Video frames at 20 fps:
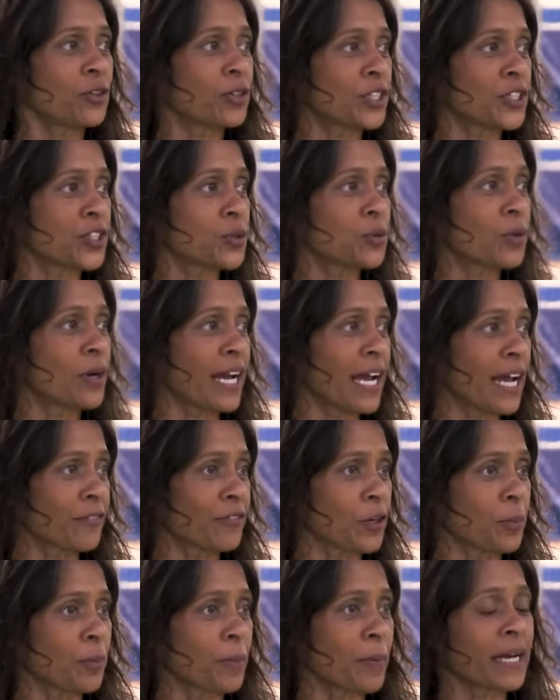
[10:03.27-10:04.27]
can do
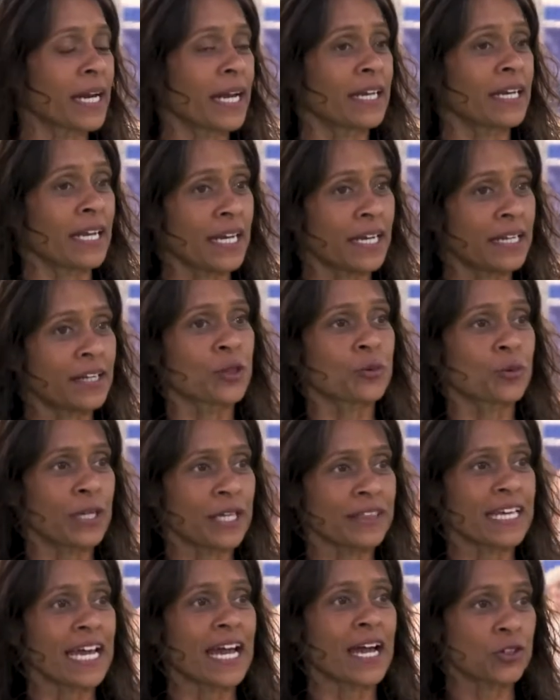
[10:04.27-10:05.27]
whatever, but I need
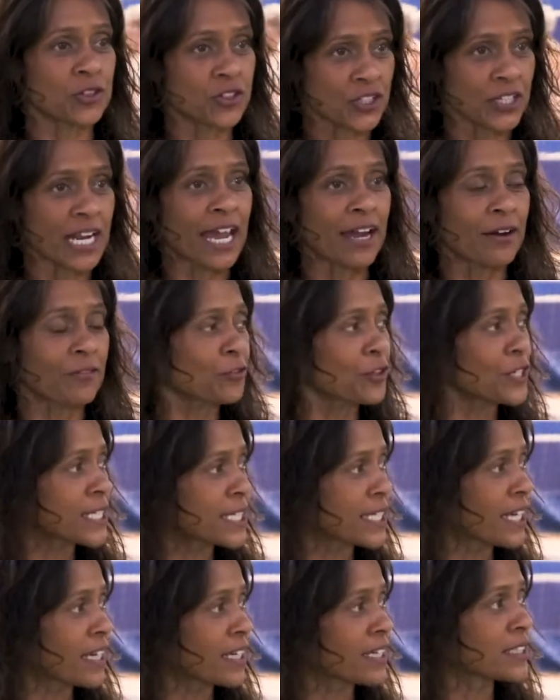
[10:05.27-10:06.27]
3,000 every
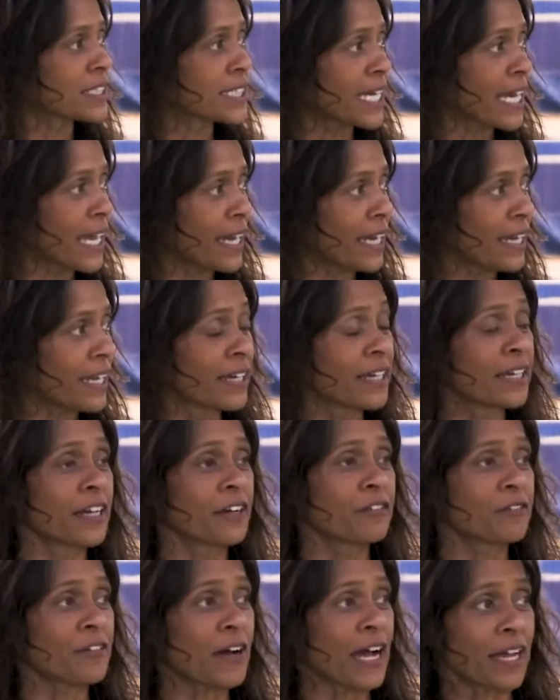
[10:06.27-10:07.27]
single day,
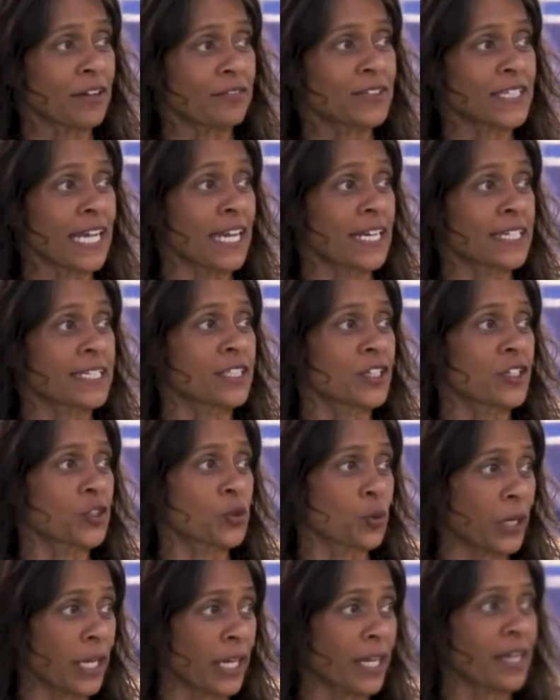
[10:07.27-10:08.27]
5 days this
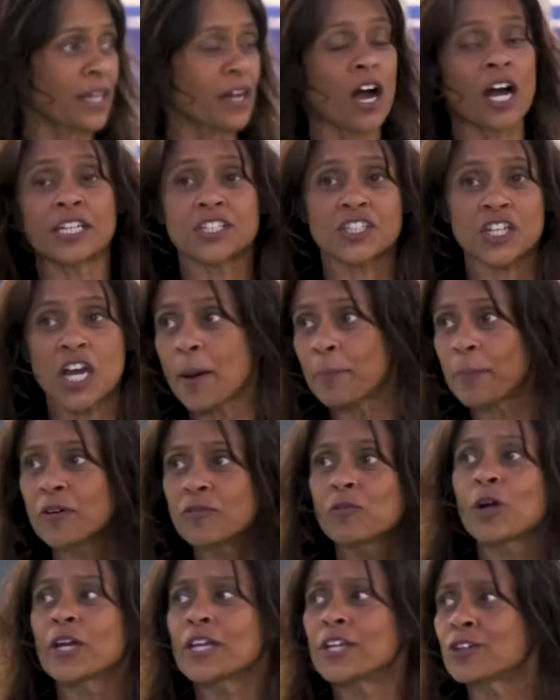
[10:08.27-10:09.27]
week, on top of
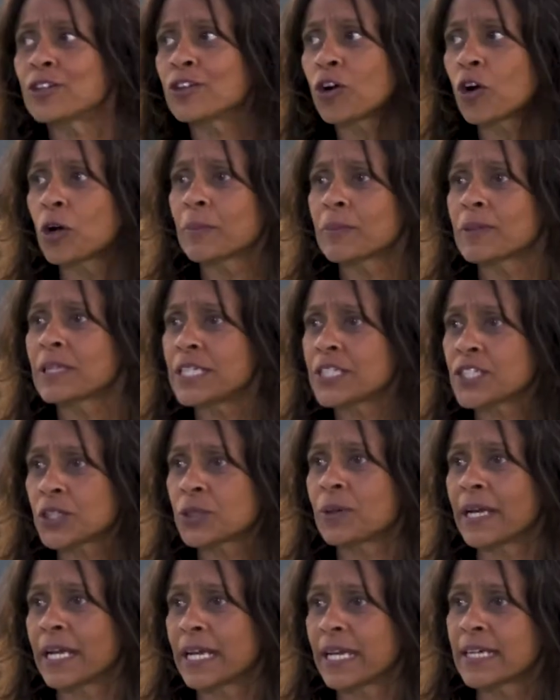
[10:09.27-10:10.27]
what you're normally
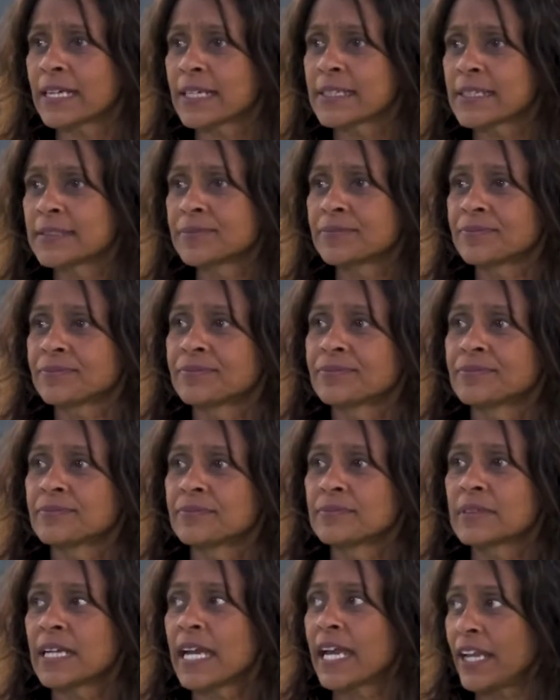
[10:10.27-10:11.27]
doing.
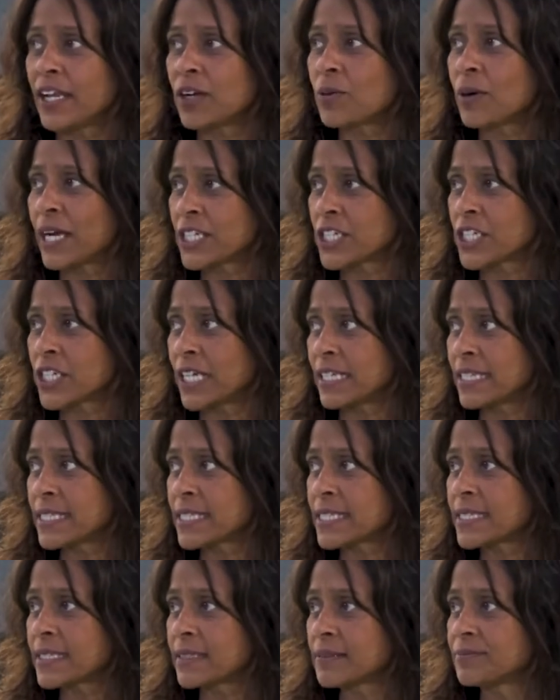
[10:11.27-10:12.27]
Any
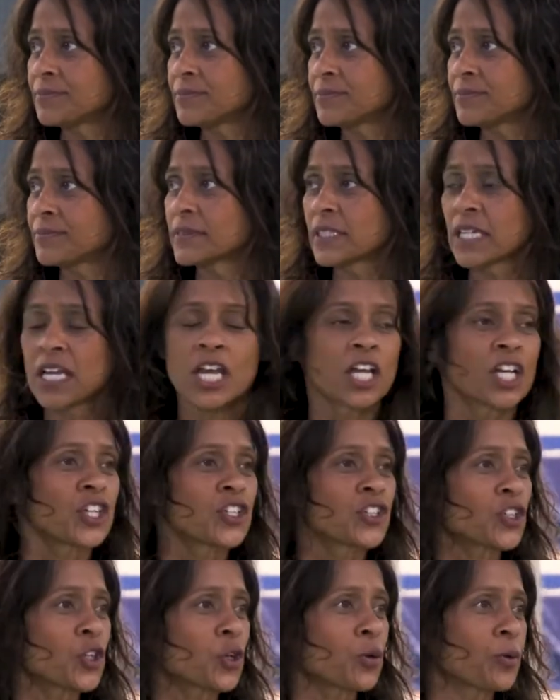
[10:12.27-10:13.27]
questions?
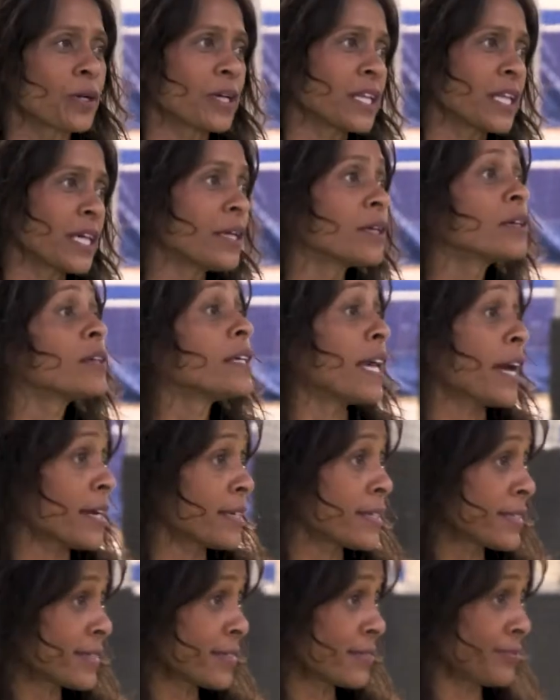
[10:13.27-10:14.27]
So really,
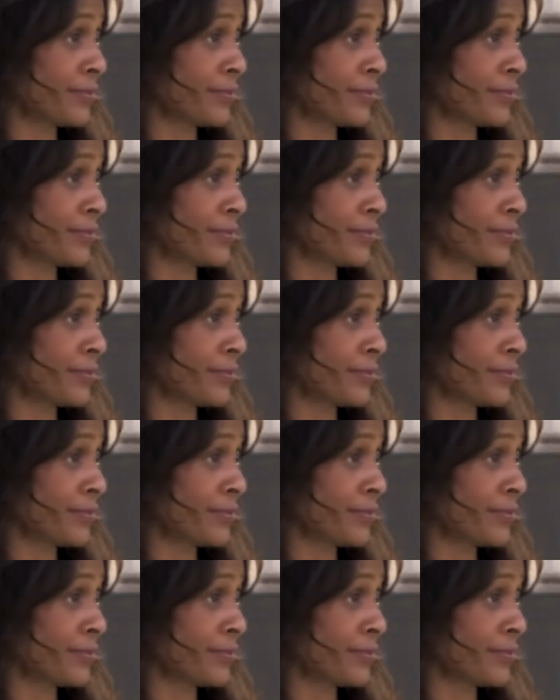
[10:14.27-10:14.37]
yes?